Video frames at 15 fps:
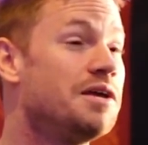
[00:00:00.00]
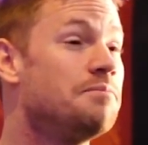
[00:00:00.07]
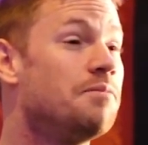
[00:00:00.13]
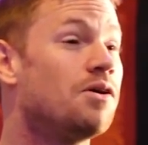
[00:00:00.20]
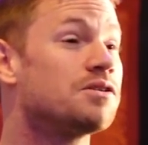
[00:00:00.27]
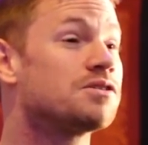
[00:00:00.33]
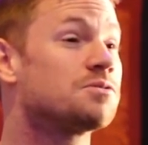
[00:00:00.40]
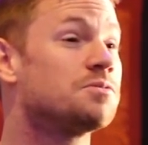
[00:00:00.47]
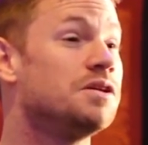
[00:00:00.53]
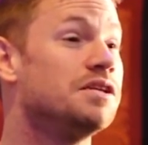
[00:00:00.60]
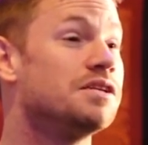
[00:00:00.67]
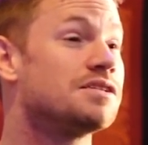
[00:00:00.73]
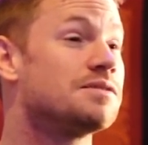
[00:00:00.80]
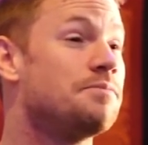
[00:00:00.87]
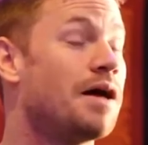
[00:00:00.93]
a light malt
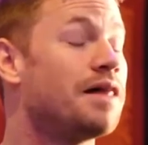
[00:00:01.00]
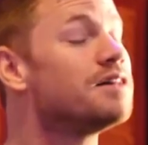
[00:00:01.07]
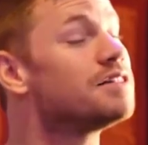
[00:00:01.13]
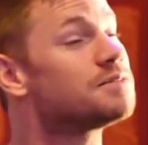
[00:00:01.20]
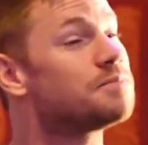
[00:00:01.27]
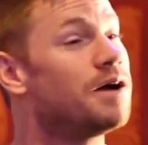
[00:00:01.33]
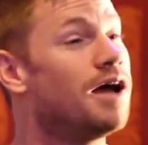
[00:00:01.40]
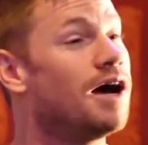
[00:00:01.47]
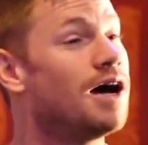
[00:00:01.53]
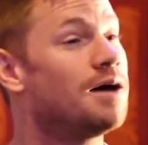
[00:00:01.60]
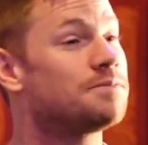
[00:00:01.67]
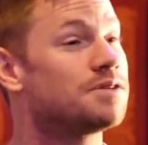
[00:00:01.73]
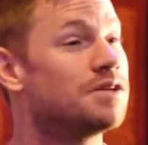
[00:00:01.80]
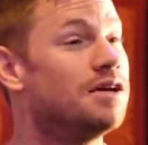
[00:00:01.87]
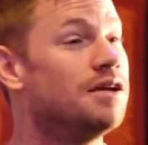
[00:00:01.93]
sweetness balanced by
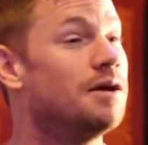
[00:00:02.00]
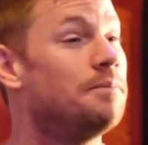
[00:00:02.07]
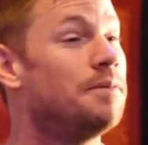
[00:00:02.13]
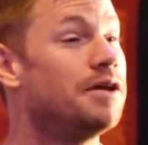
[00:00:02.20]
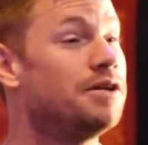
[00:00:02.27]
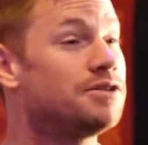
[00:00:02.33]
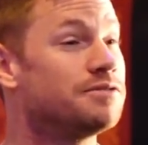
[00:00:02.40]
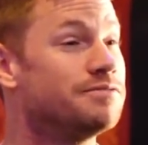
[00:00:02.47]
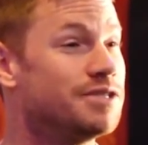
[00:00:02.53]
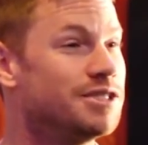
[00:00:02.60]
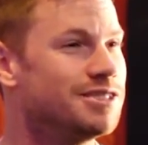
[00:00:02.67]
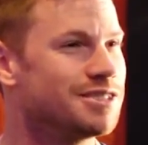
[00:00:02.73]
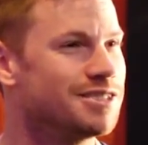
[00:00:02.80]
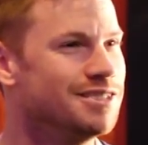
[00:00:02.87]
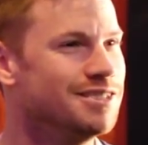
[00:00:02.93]
hops and a pinch
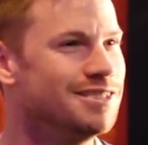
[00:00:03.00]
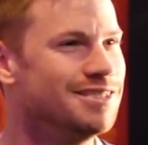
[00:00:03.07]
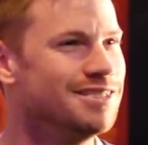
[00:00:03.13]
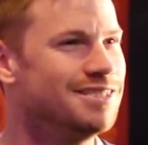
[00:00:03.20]
of ginger.